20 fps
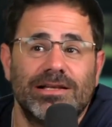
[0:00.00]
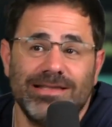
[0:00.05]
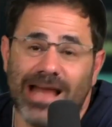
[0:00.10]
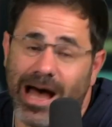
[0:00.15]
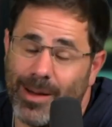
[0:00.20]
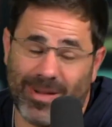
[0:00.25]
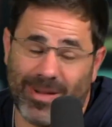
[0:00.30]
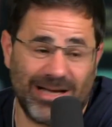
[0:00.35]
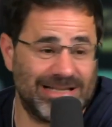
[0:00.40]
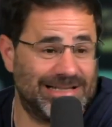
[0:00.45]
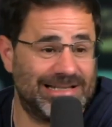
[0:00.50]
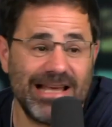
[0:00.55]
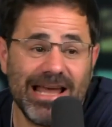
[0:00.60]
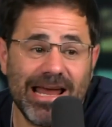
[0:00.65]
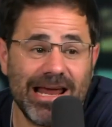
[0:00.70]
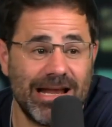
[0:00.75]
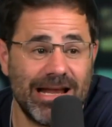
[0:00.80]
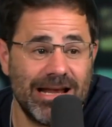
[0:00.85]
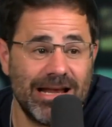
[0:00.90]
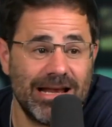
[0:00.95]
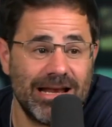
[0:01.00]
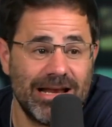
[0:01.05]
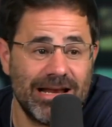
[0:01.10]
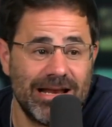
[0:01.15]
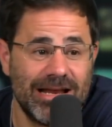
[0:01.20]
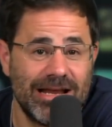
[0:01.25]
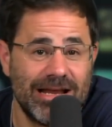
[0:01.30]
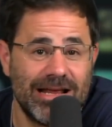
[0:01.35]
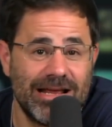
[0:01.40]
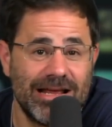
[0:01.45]
Not my scene.
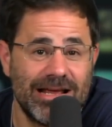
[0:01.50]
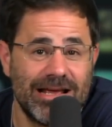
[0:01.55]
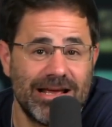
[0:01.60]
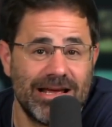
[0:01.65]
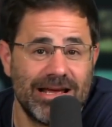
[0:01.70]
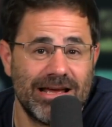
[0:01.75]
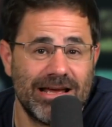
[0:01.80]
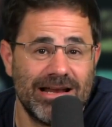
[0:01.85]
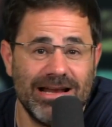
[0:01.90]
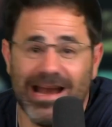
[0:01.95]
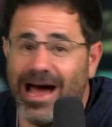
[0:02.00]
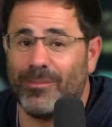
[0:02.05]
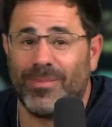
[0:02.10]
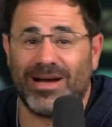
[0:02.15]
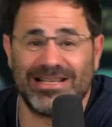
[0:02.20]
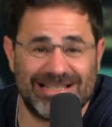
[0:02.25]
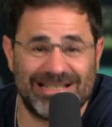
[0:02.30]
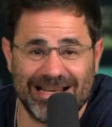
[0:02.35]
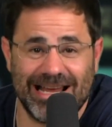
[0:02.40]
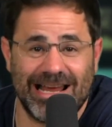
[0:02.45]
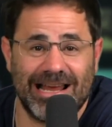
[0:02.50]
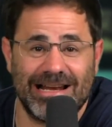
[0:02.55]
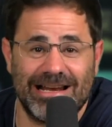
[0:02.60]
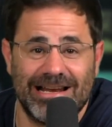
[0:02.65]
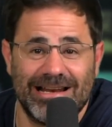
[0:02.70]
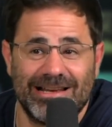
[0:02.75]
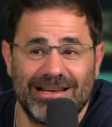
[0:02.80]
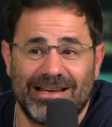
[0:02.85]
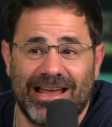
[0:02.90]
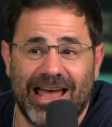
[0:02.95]
Not my scene,
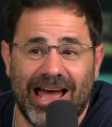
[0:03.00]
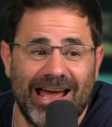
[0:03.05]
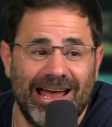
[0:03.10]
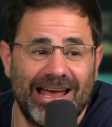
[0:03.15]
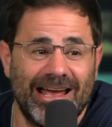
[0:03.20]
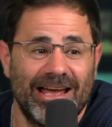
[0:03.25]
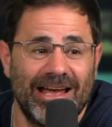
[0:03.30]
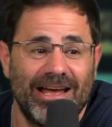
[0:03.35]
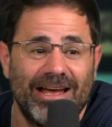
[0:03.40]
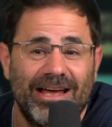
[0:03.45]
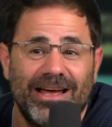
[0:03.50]
mm -hmm. okay?